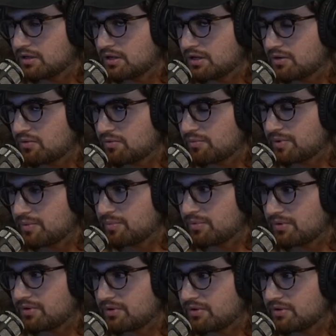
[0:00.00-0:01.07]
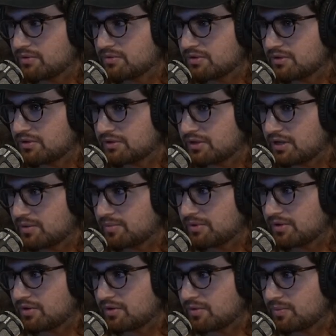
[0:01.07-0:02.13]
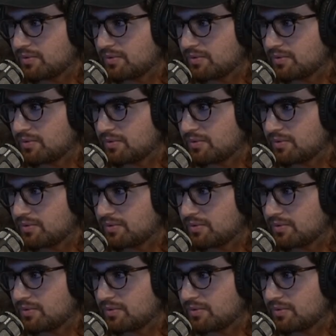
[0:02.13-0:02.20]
I don't remember. It was a long time ago.